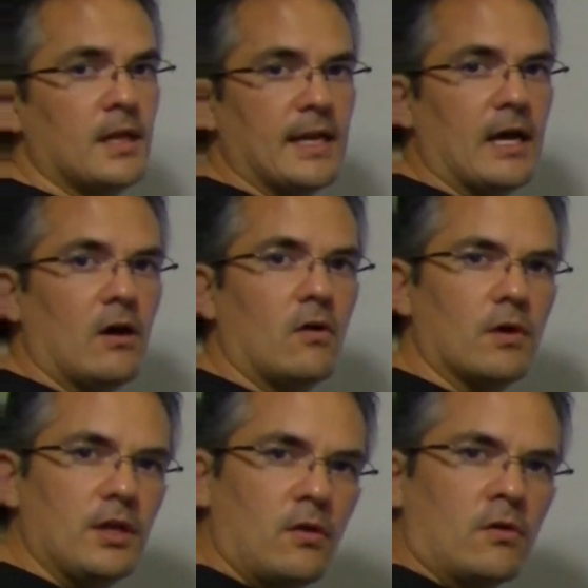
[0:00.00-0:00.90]
Now,
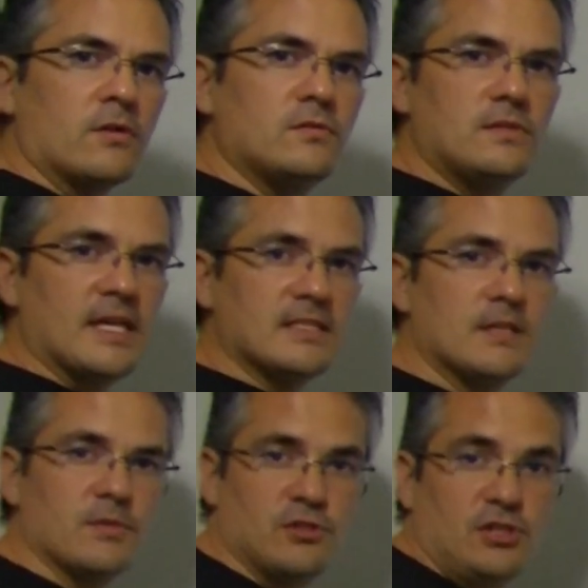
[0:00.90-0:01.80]
in order to test the
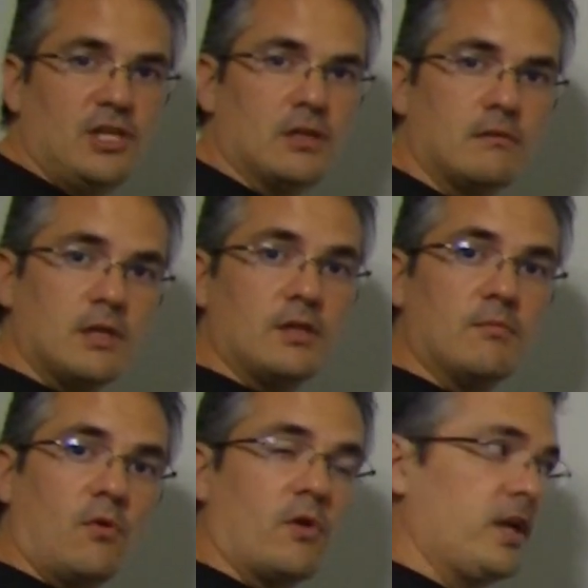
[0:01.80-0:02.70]
machine, in the
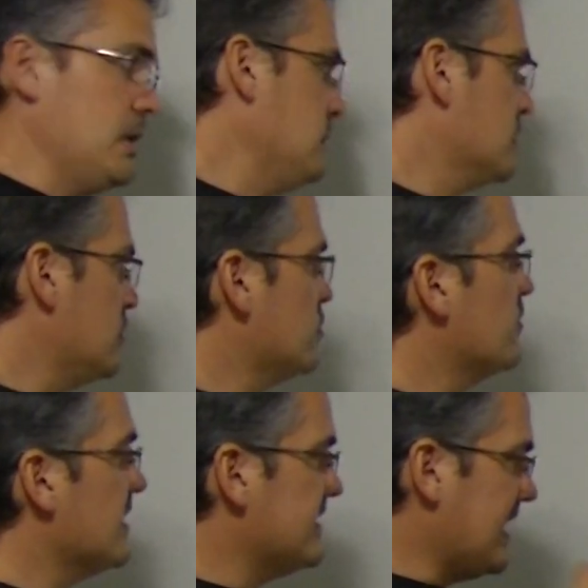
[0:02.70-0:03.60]
morning, you
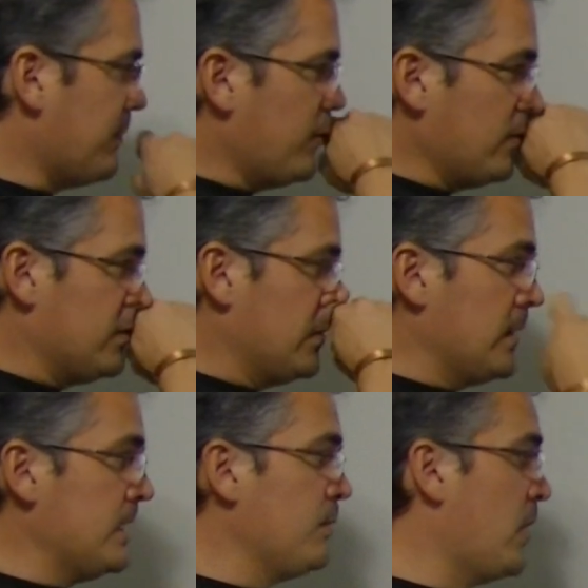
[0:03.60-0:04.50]
took a sample of
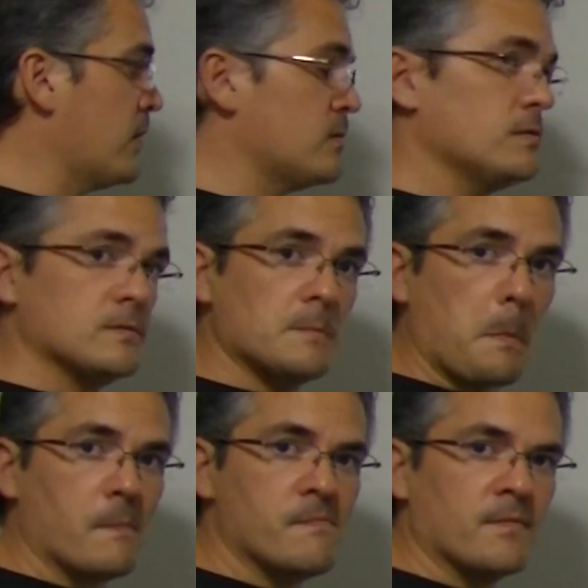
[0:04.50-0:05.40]
20 bottles,
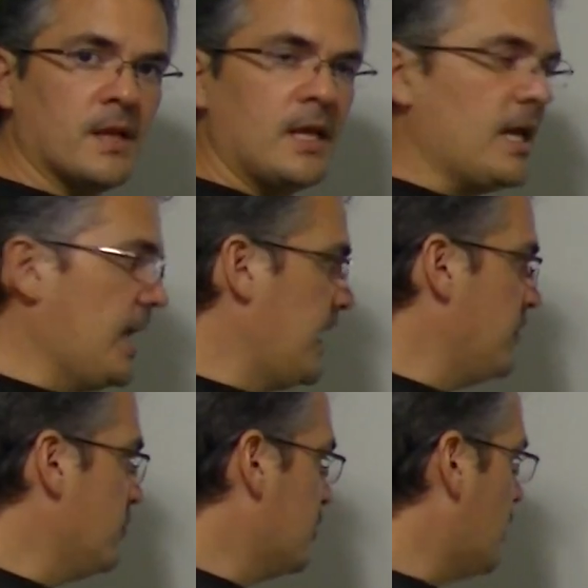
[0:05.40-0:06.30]
and
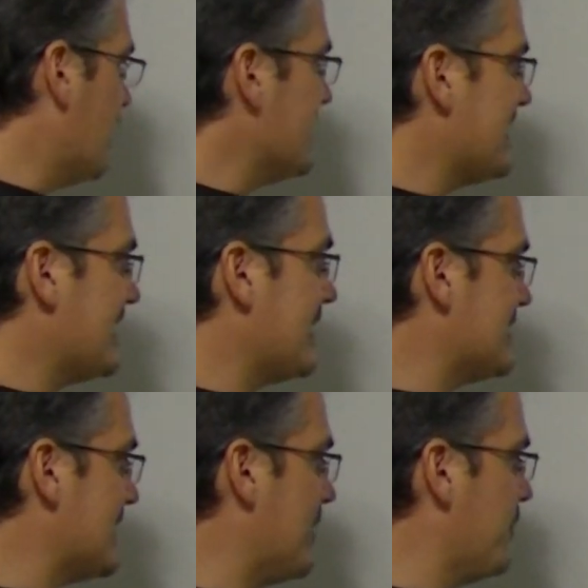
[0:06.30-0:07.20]
you notice that that
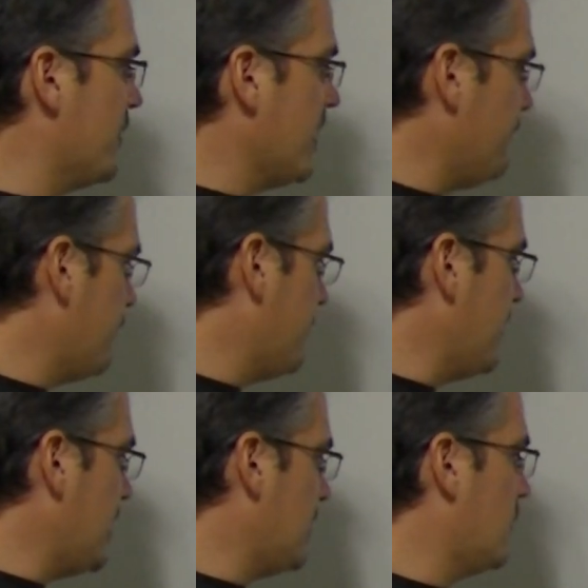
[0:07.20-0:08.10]
sample gave you a
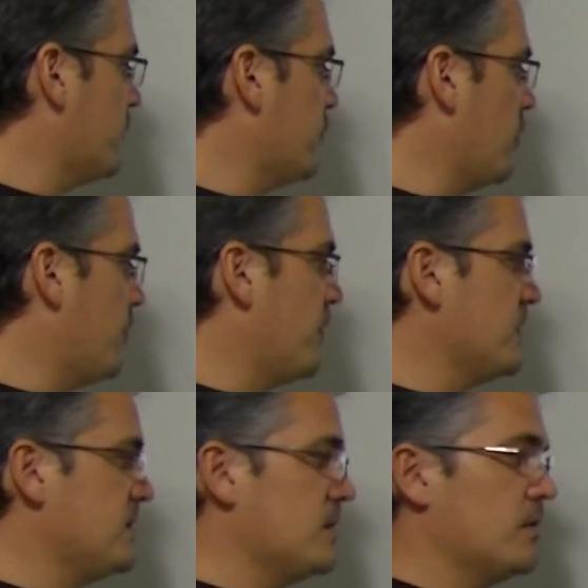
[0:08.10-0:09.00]
mean of
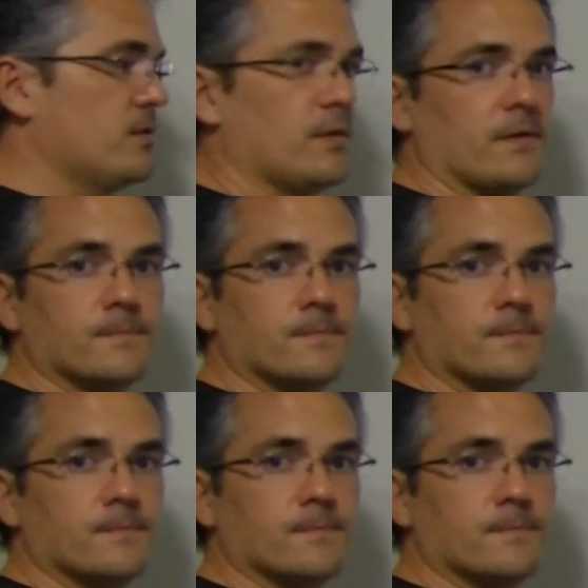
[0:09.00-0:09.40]
12.03.